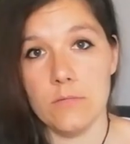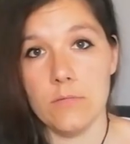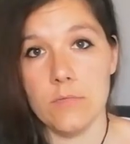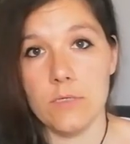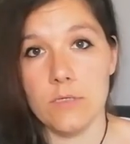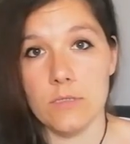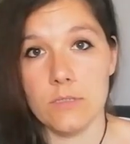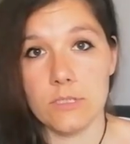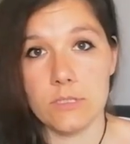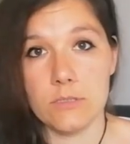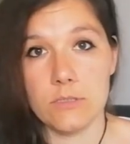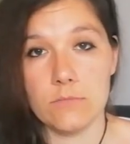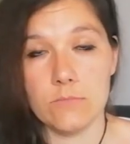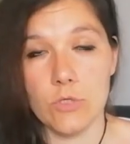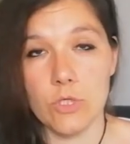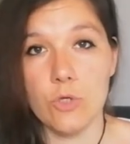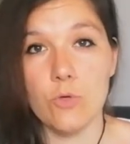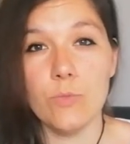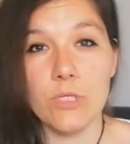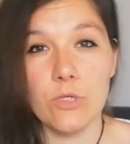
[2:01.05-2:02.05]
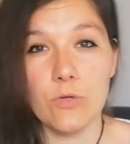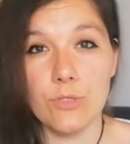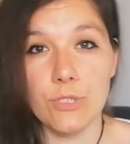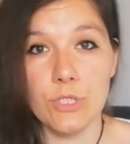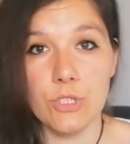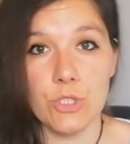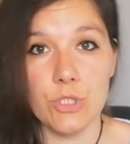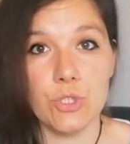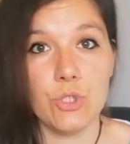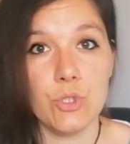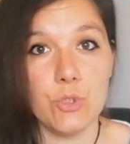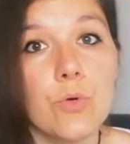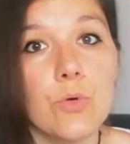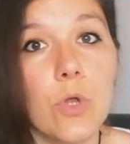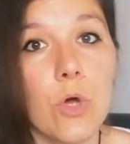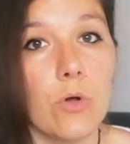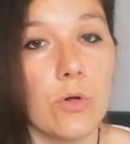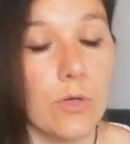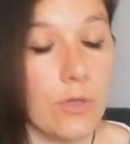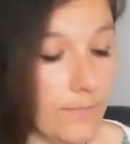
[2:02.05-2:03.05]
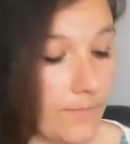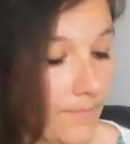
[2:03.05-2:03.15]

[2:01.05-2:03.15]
the humid conditions long.